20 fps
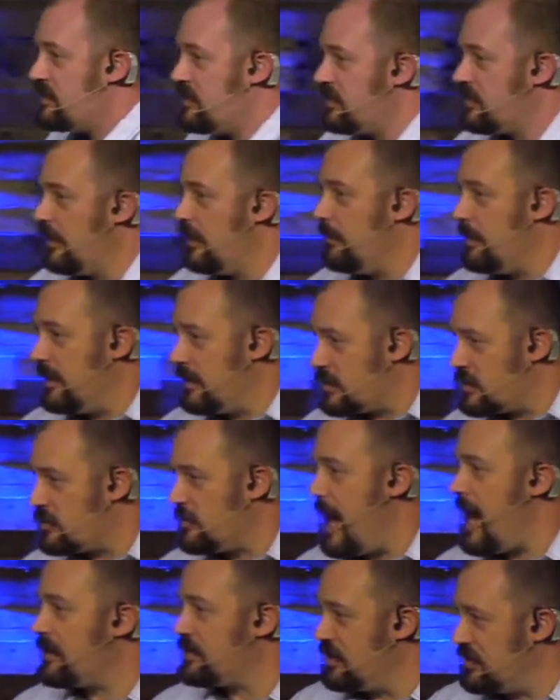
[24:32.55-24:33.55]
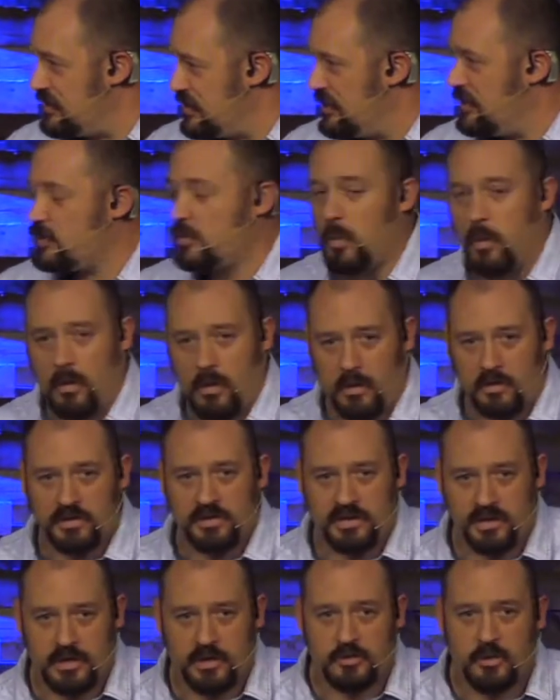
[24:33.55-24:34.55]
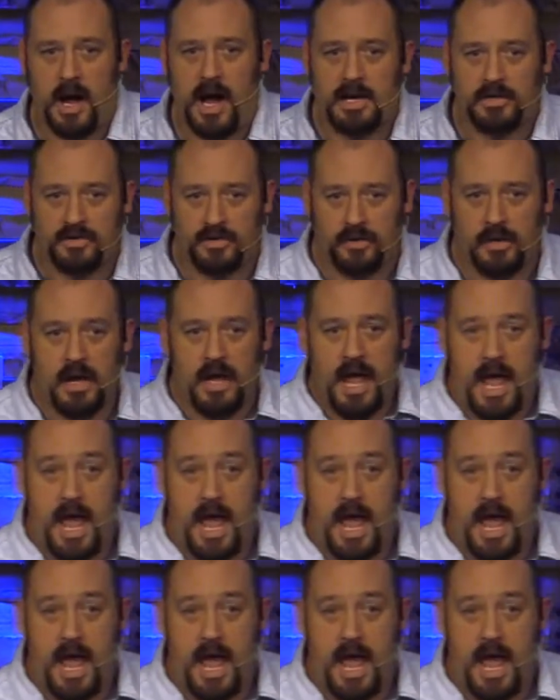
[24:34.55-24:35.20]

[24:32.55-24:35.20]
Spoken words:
there's going to be distractions in this world that's going to try to